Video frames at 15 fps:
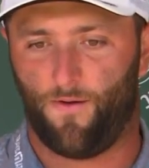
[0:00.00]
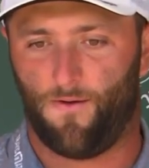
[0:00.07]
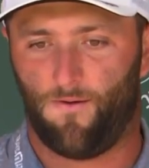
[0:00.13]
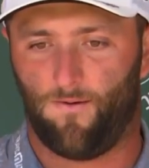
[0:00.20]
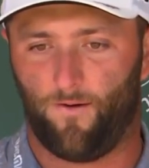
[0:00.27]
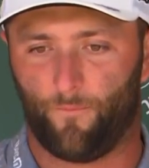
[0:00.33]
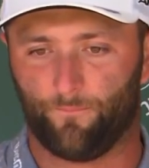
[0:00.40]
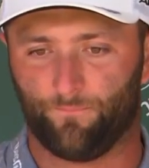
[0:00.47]

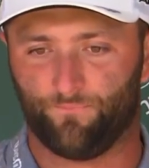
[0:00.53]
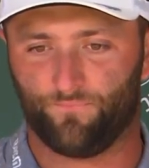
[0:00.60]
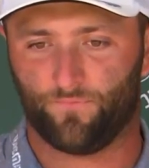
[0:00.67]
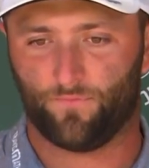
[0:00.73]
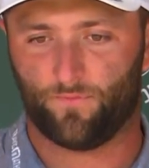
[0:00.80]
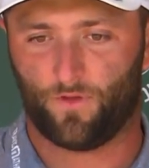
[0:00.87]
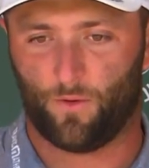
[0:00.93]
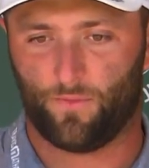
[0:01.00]

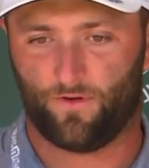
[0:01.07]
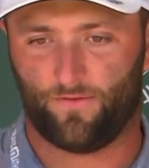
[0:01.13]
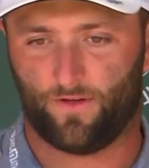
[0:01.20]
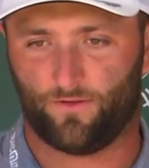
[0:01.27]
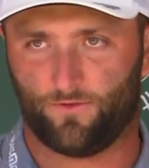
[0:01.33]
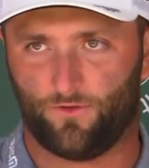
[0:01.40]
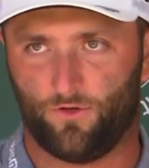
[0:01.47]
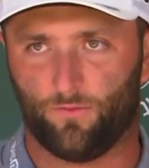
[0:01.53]
I mean, I've had
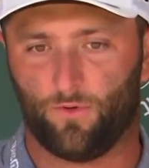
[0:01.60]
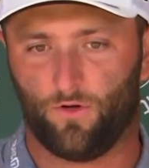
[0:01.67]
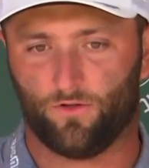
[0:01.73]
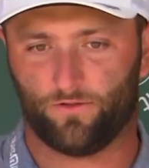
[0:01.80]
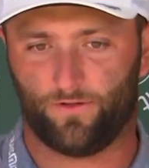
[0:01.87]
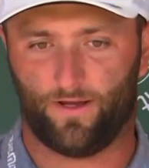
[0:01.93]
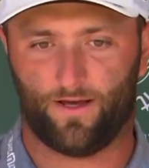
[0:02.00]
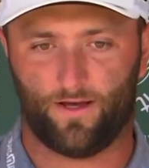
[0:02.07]
2
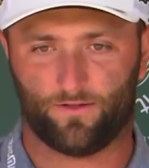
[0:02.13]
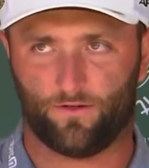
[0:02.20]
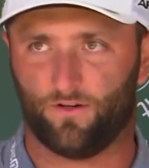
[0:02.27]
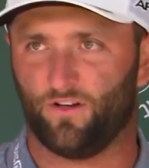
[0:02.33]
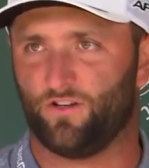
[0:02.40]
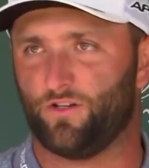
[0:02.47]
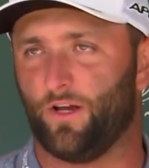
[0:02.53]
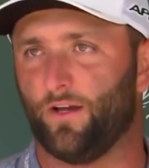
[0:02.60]
balls in the hazard and
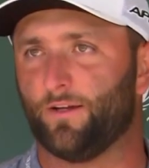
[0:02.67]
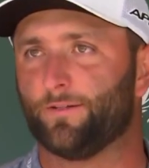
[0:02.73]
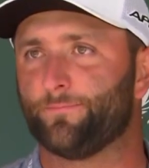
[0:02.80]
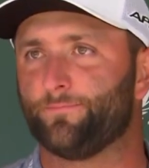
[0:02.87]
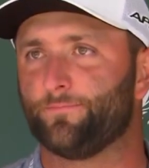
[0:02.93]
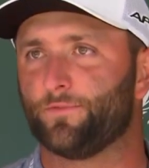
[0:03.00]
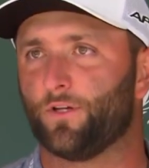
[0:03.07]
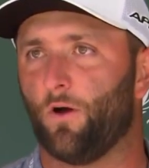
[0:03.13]
a shank,
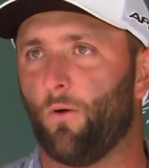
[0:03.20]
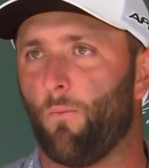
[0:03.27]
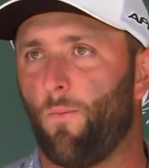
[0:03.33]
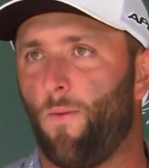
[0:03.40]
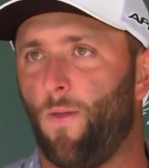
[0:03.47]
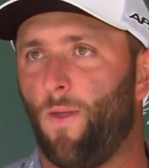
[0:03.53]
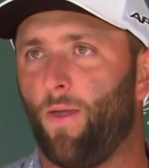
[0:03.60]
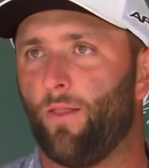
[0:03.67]
so
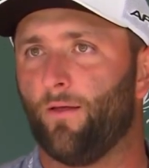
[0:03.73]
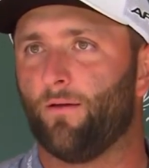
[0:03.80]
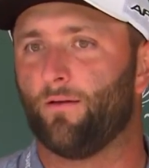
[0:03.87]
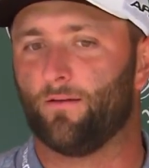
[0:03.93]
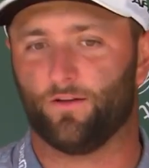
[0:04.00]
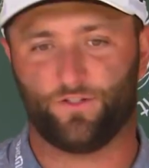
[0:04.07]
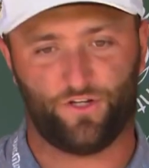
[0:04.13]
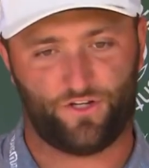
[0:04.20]

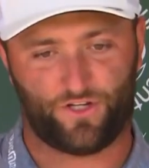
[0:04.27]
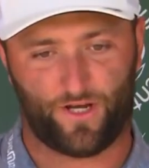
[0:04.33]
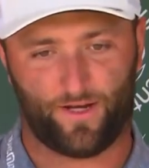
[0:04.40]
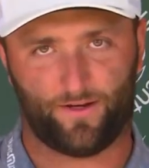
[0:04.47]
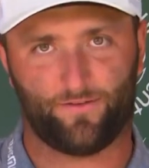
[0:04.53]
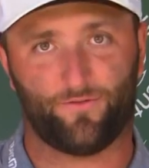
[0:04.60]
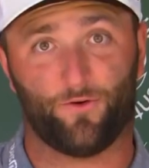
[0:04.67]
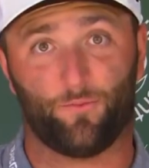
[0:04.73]
legit
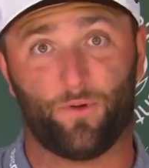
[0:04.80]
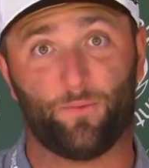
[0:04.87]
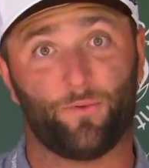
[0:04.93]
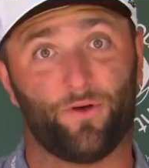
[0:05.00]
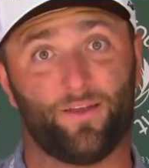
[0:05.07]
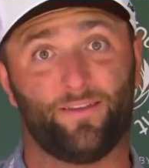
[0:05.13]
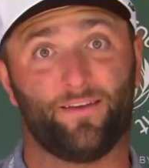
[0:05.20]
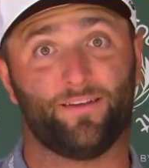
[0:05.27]
shank for
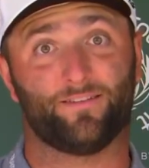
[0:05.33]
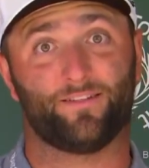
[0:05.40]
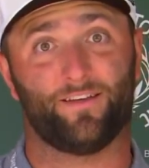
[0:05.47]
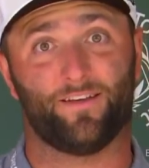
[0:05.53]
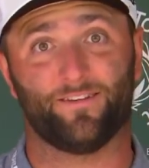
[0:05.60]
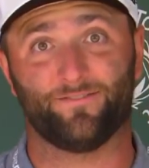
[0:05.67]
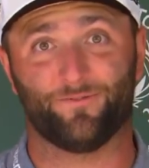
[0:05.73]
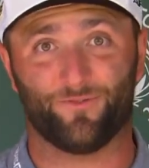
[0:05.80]
people that didn't see
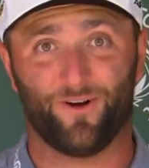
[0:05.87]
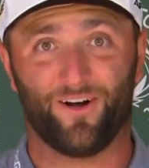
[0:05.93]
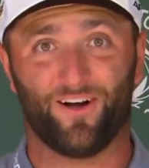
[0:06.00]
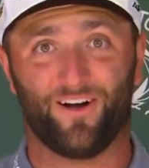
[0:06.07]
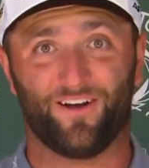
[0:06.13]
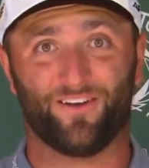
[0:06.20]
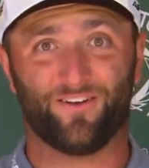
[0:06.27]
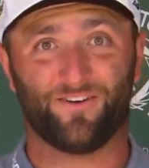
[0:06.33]
it.
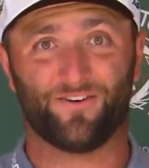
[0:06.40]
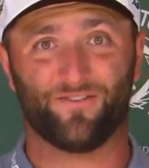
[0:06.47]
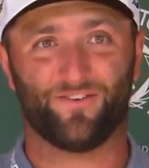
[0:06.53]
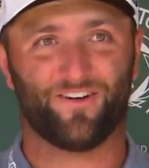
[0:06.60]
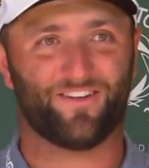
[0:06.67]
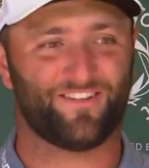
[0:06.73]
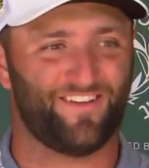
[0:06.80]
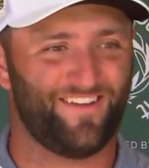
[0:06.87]
Wow, no,
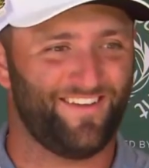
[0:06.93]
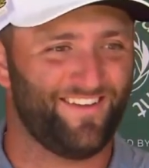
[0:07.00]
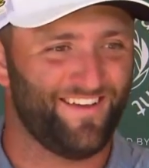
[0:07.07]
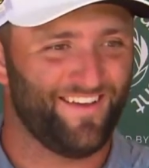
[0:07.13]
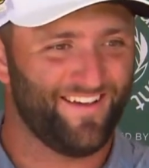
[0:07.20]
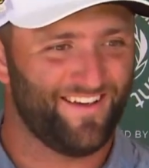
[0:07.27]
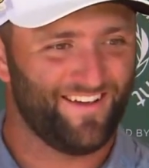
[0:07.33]
was it?